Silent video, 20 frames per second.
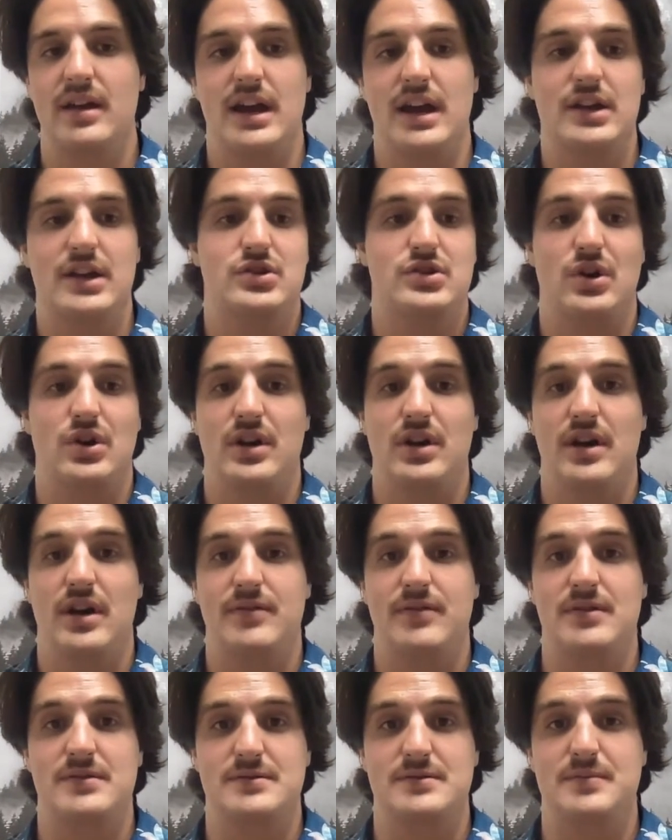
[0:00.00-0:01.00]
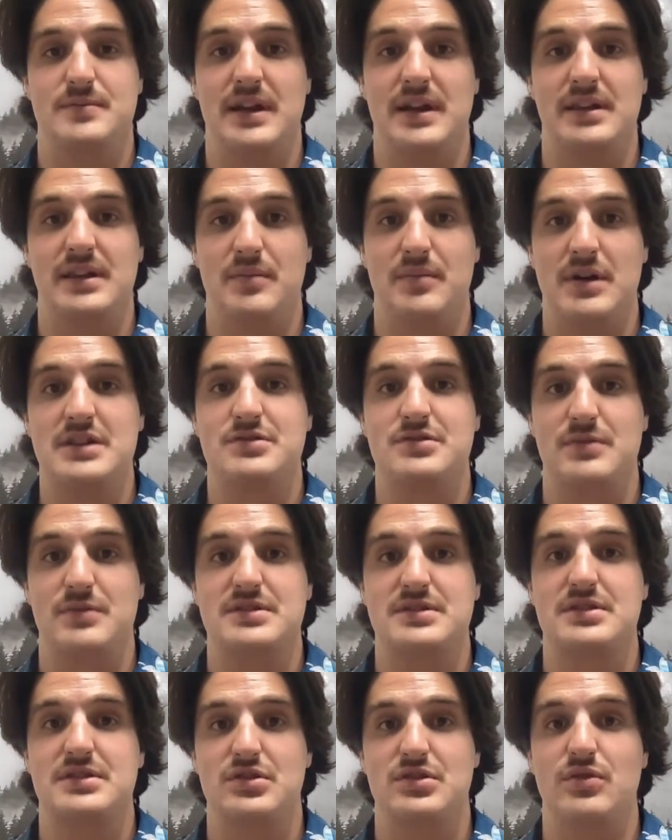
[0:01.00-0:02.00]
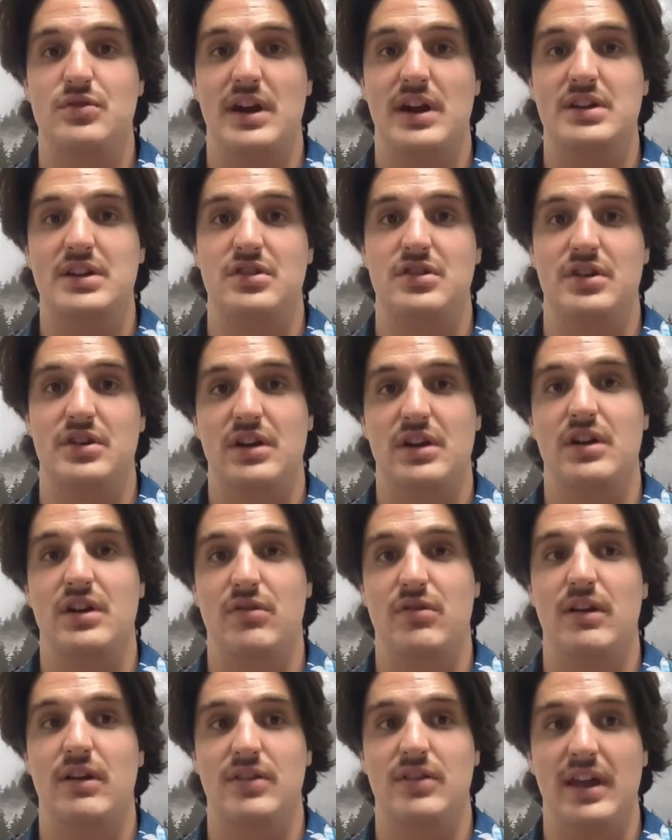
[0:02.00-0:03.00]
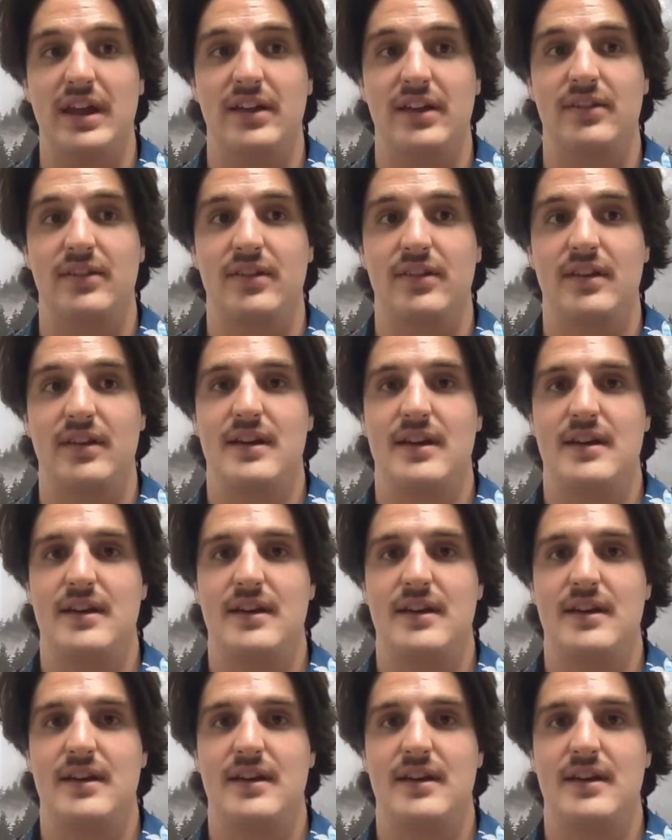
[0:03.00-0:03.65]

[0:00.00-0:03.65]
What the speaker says: And sure enough, it was being the men's resident director here at Great Lakes.